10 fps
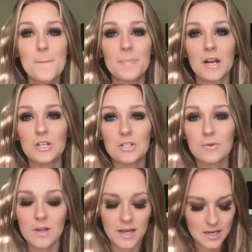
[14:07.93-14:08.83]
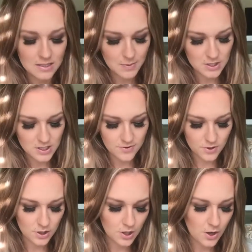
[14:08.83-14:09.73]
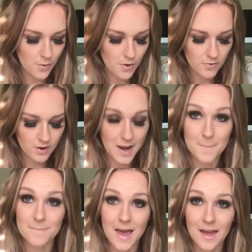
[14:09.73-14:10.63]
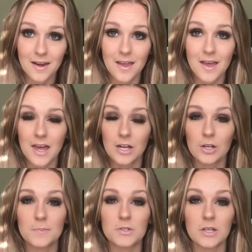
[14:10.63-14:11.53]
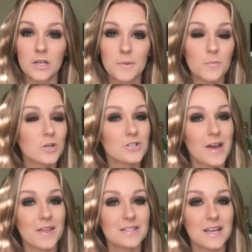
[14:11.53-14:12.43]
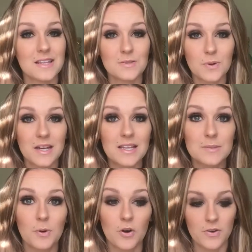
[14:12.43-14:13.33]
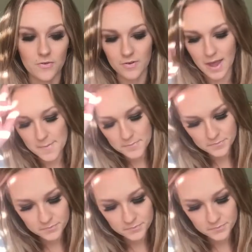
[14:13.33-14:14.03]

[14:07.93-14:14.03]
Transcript: but I do like it, especially if you're going to go over a matte and your lips are a little bit more dry that day. This one is perfect for that.